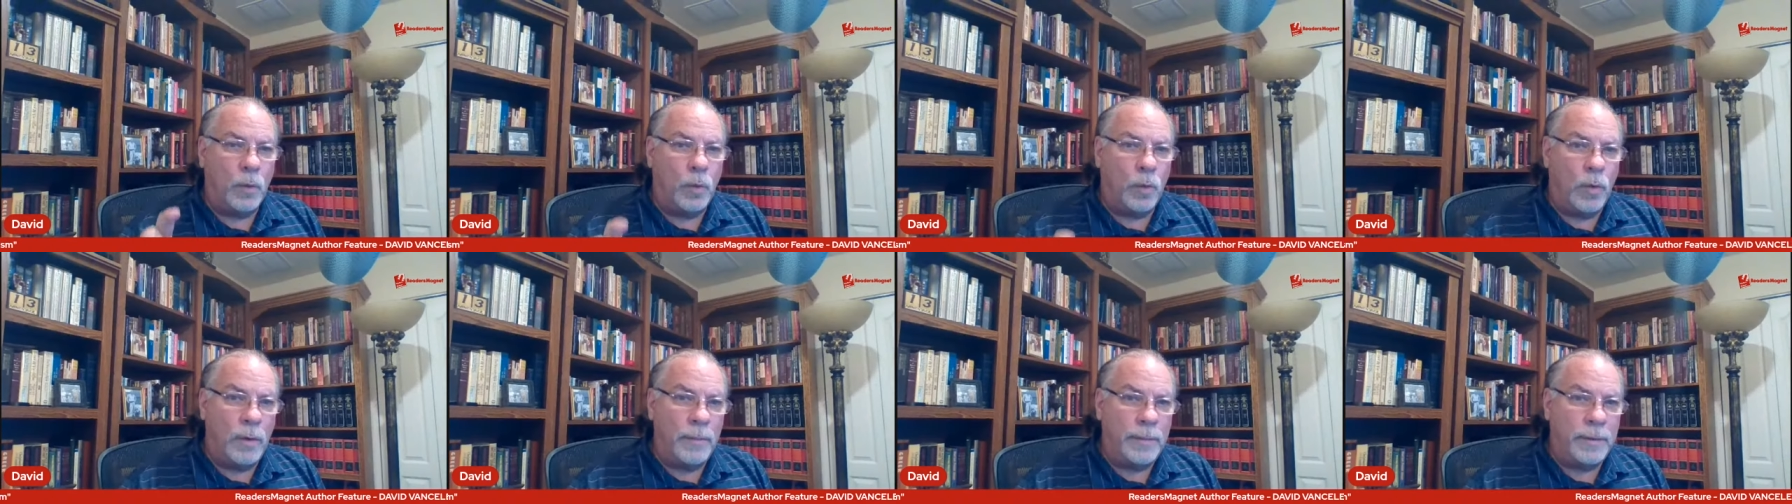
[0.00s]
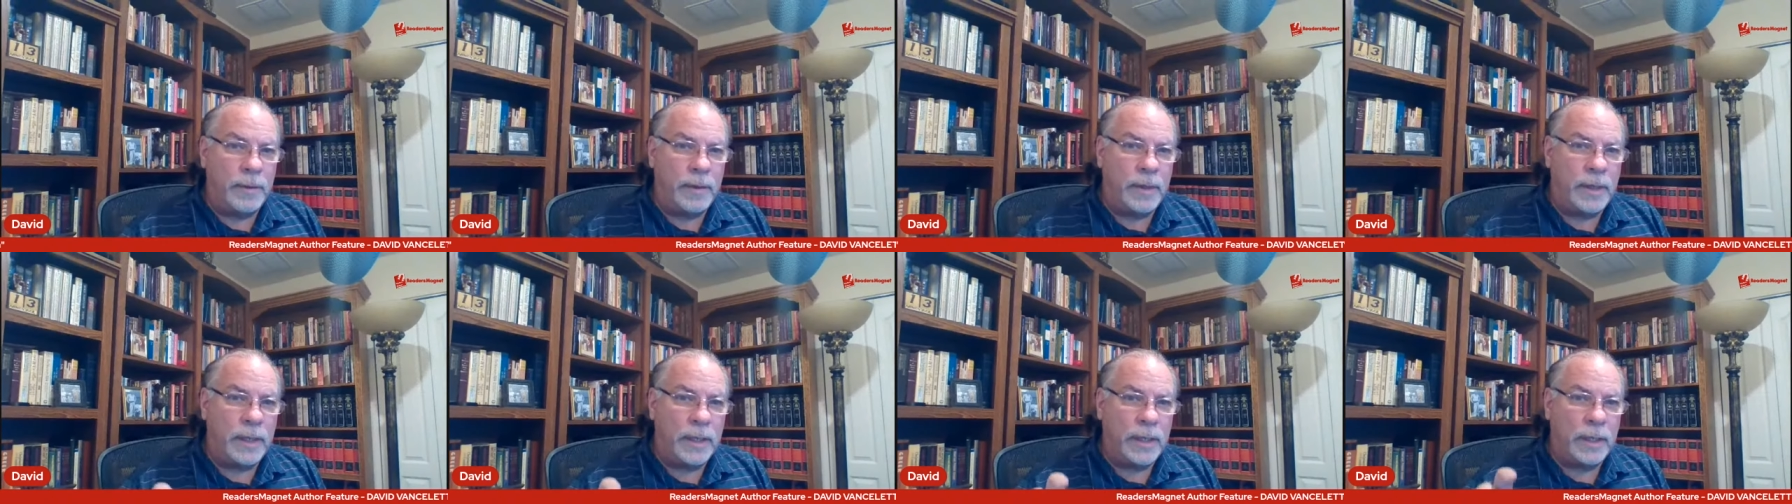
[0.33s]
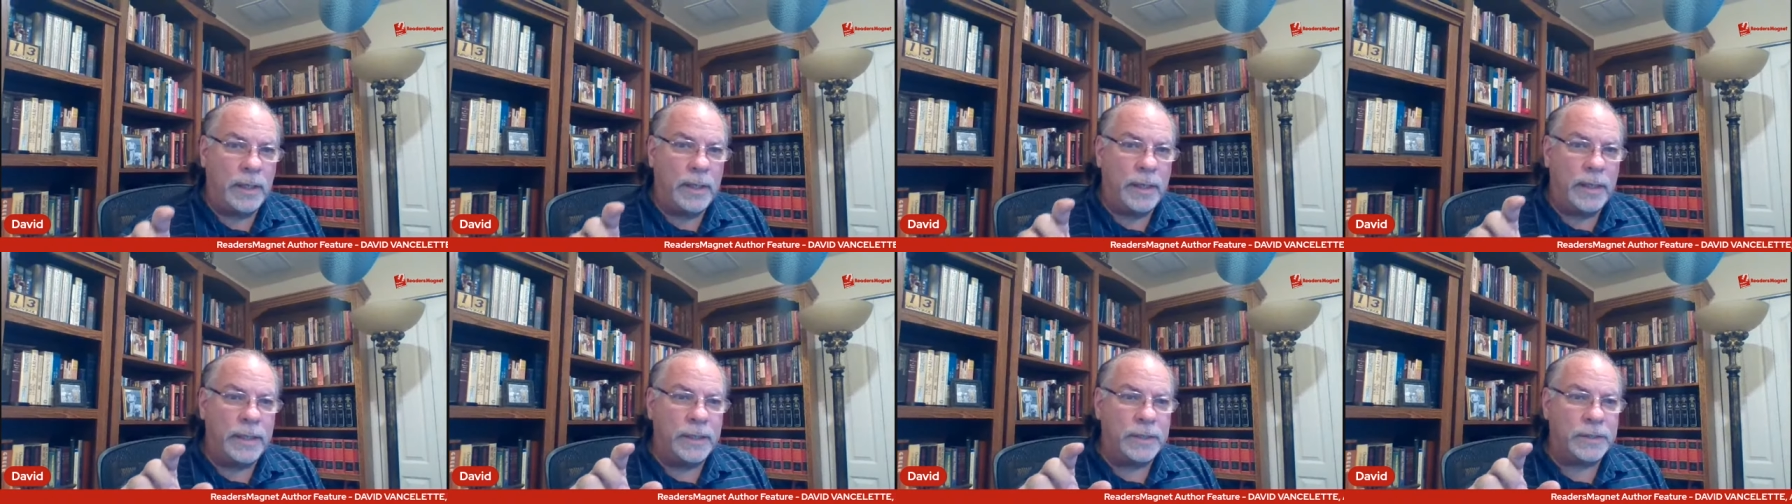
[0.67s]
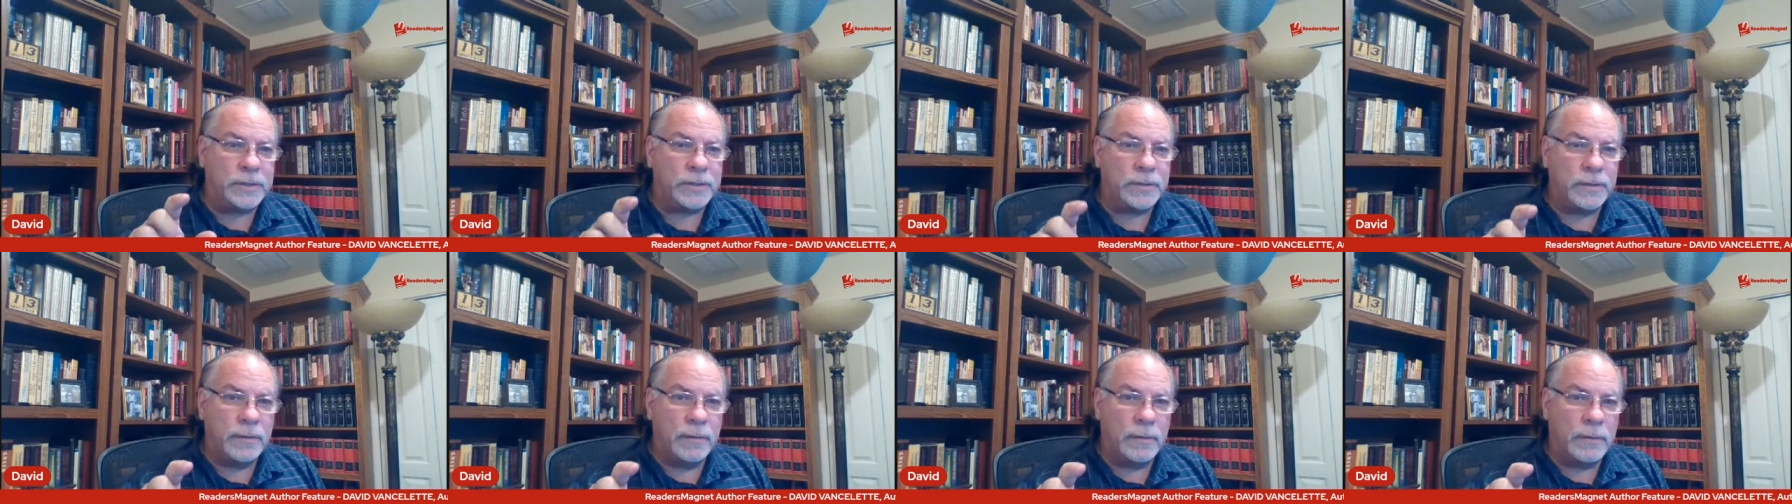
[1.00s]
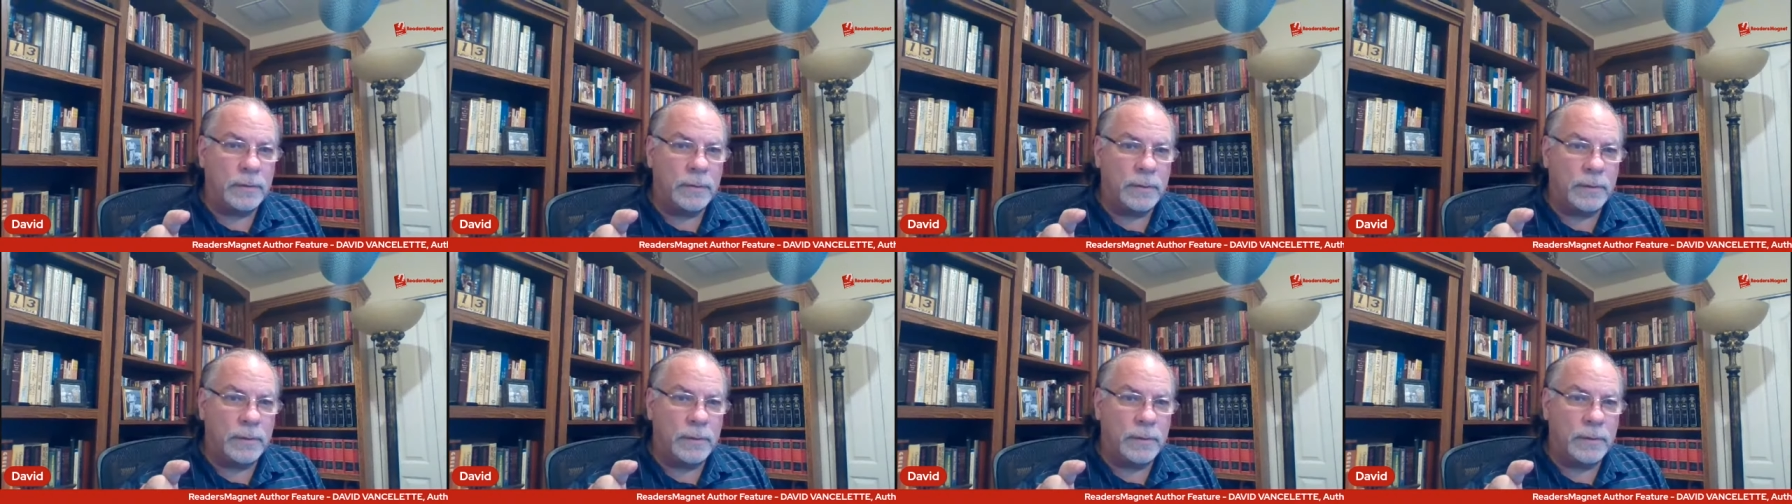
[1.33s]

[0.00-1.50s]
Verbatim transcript: a woman is